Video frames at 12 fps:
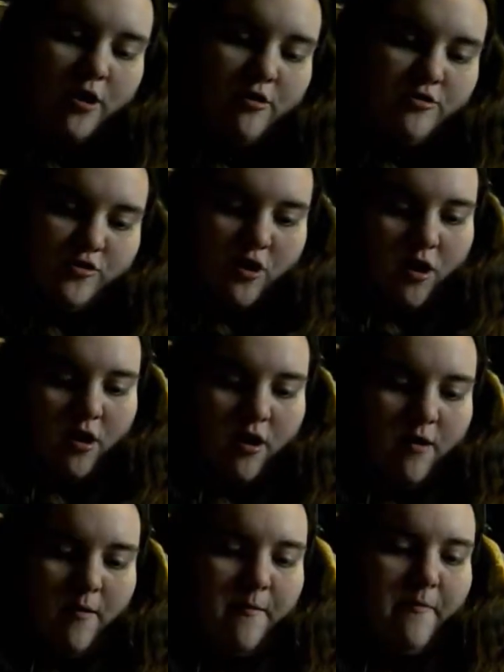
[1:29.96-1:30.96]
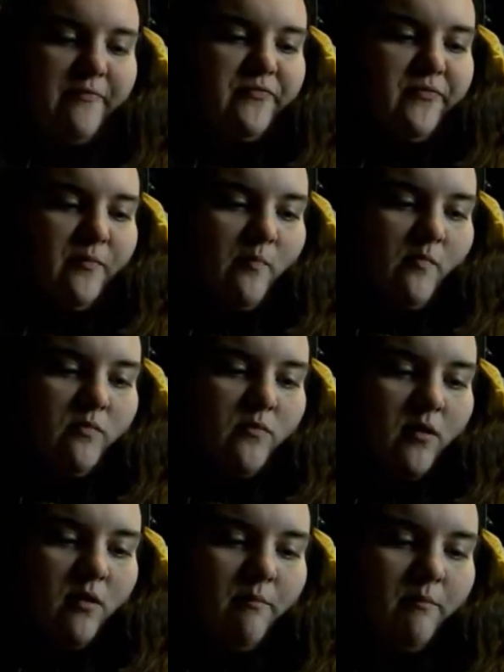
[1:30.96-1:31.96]
we're going to try
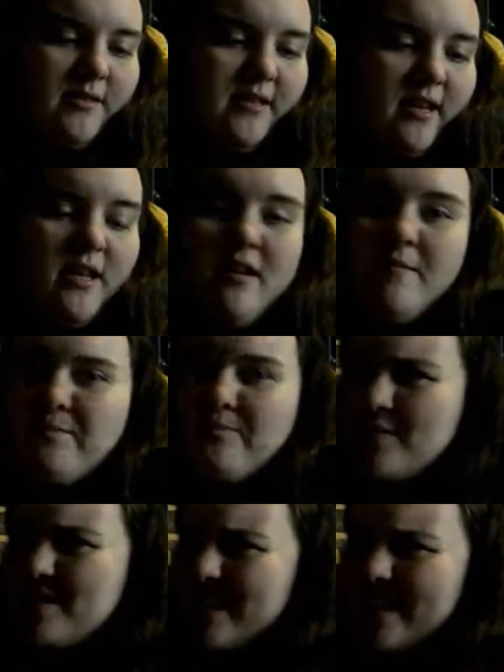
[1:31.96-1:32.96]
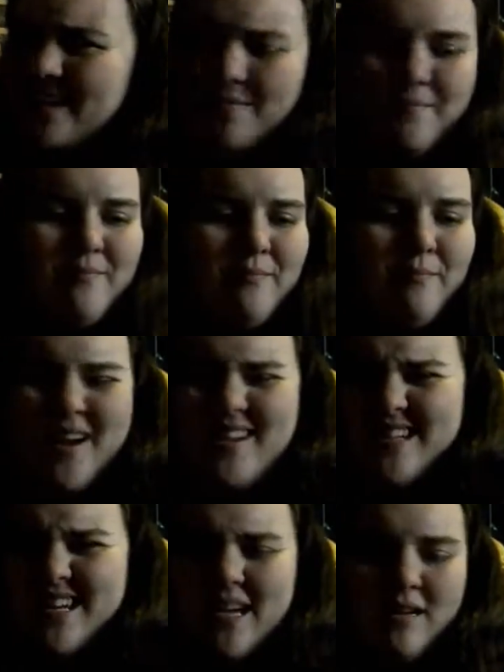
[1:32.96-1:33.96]
Bassetti. Bassetti?
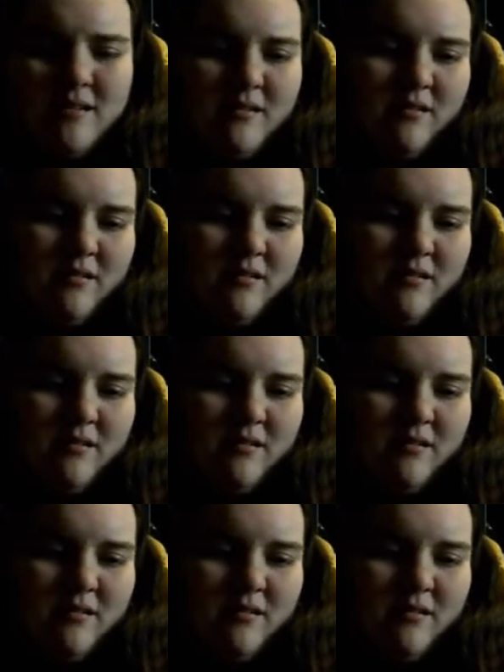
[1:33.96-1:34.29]
Bassetti?